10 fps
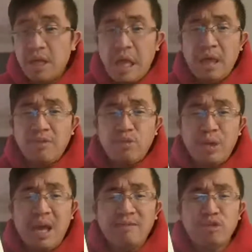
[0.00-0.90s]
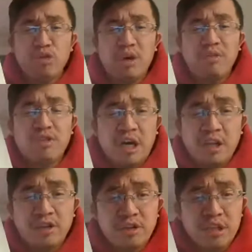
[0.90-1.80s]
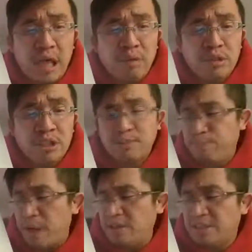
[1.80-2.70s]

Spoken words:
If we have $12 and we spend